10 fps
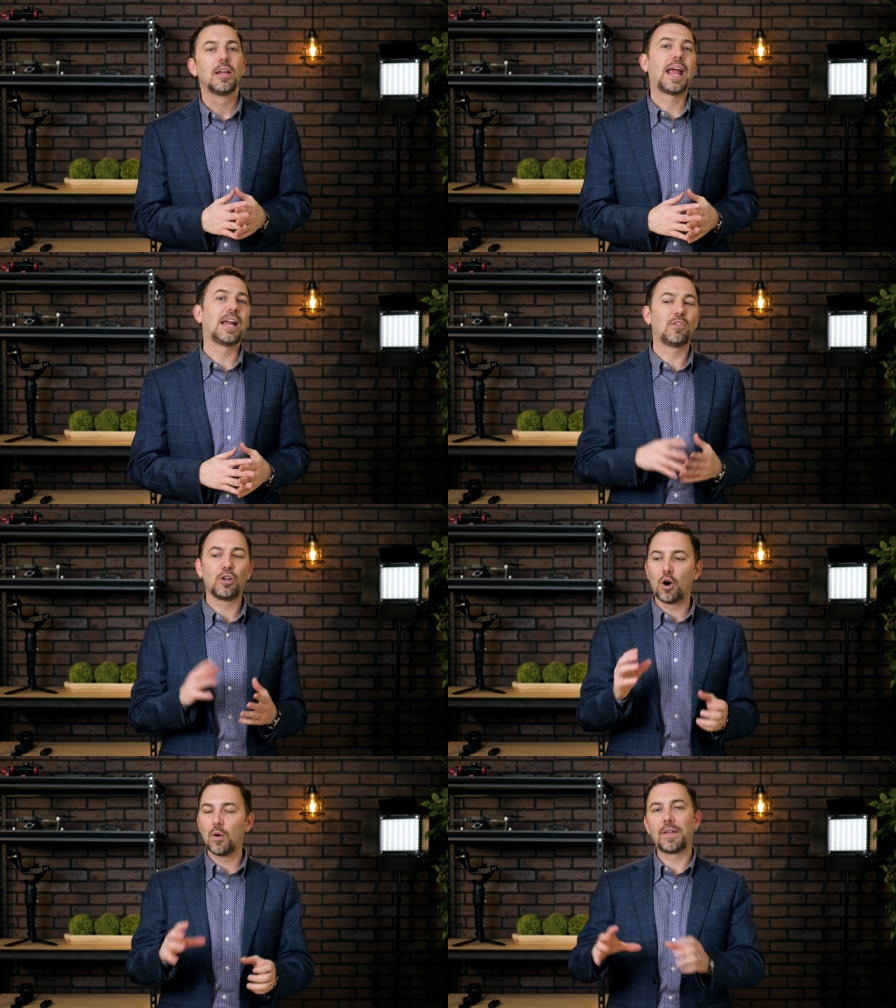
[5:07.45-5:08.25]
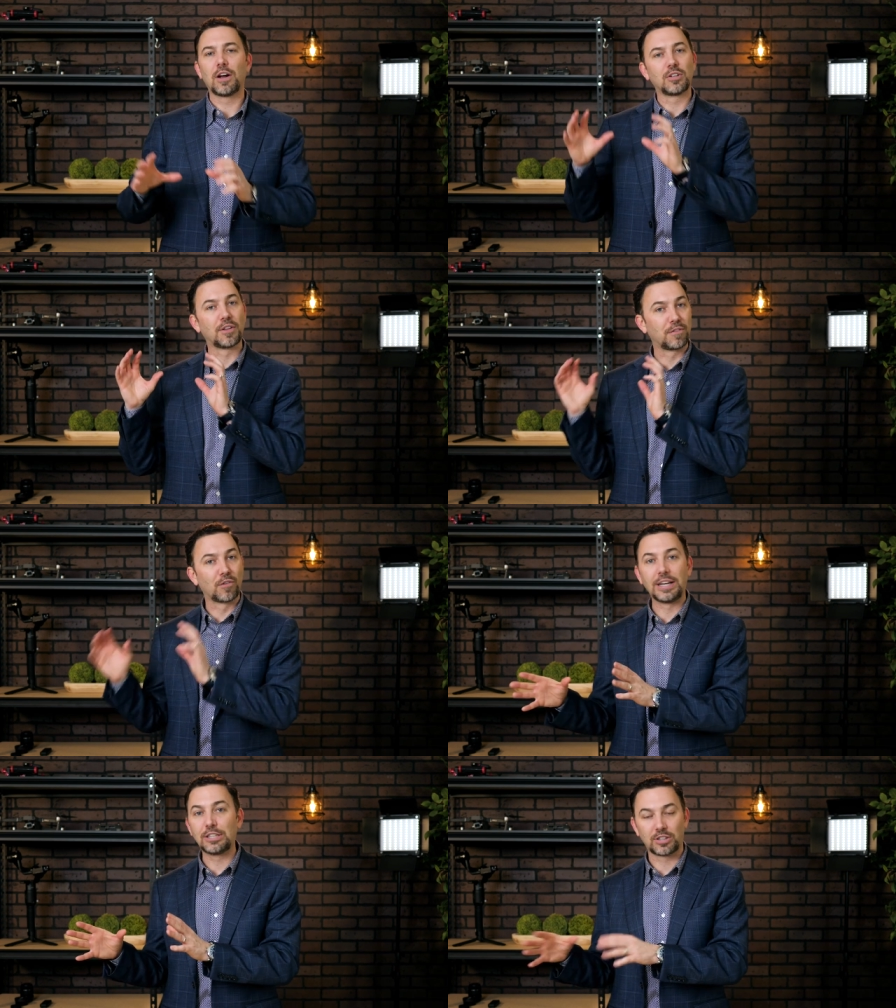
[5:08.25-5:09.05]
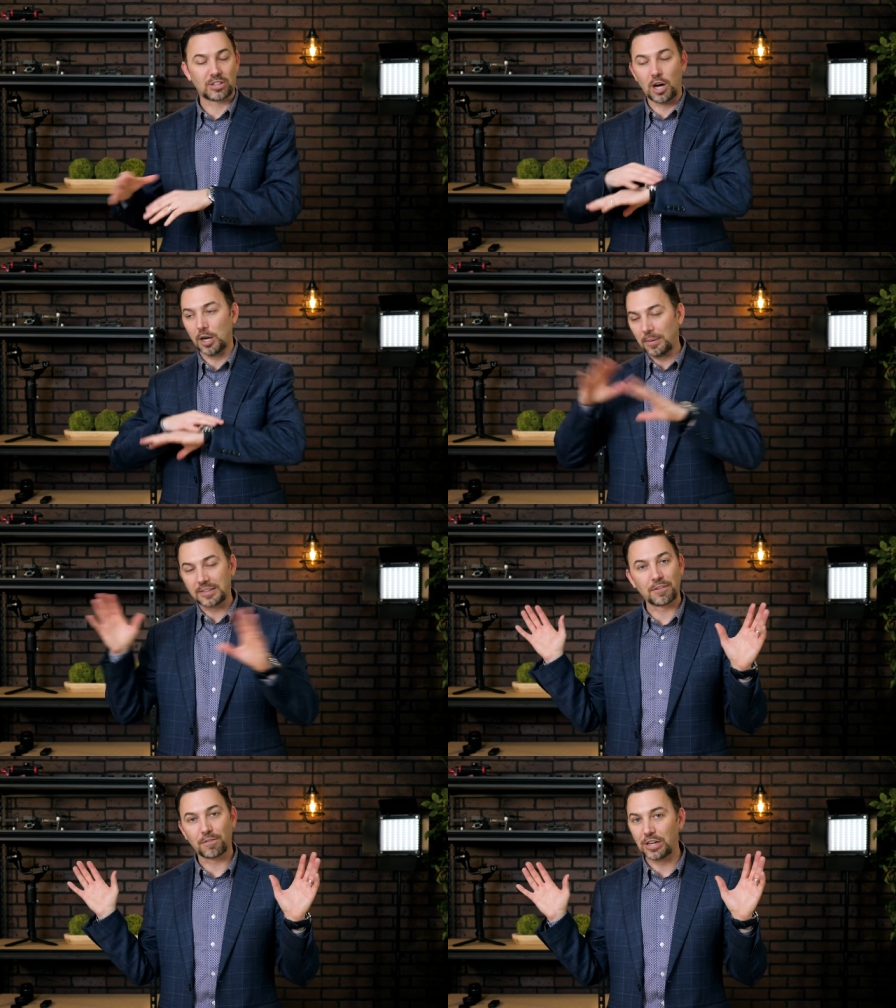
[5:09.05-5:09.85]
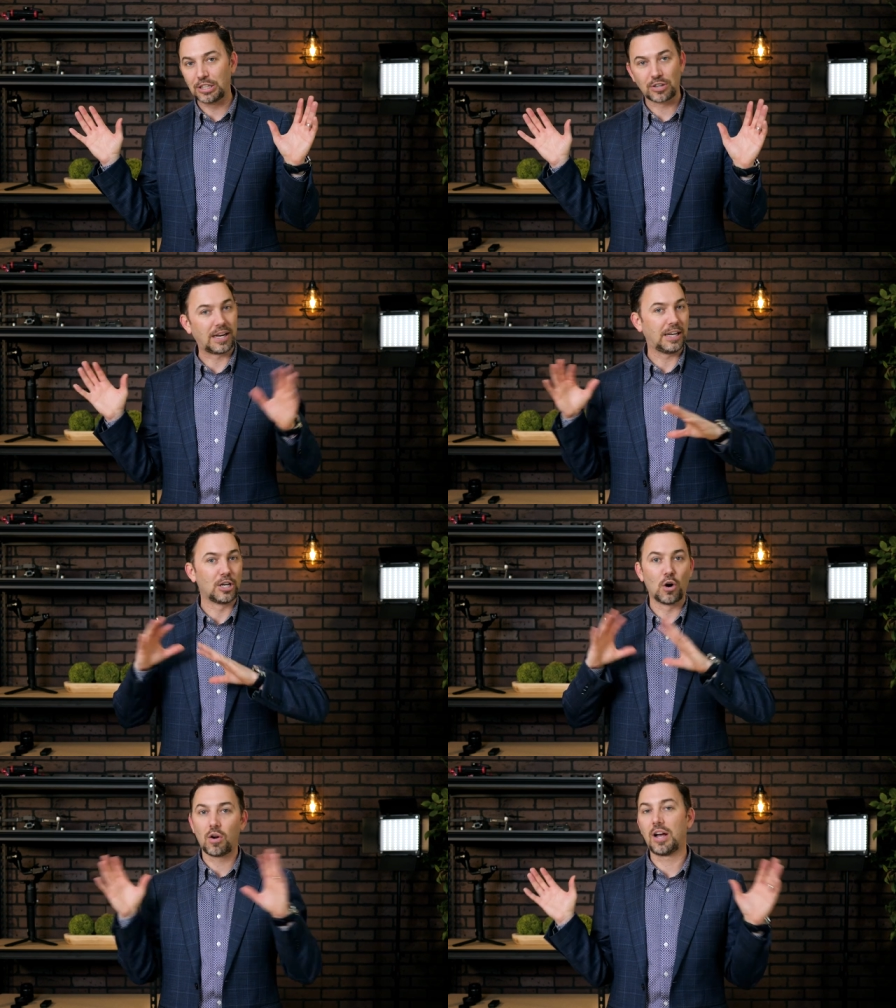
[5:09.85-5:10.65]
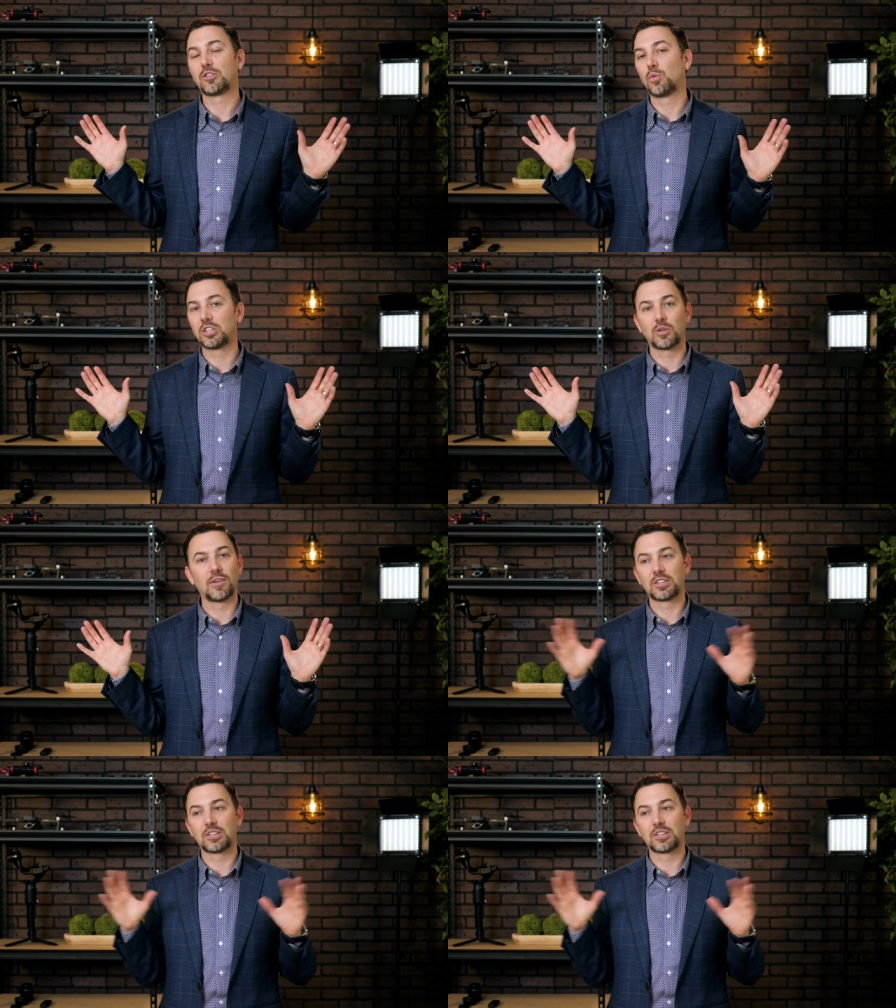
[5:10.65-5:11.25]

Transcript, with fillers: And if you go in there to the free, it's 100% free training, no cost whatsoever.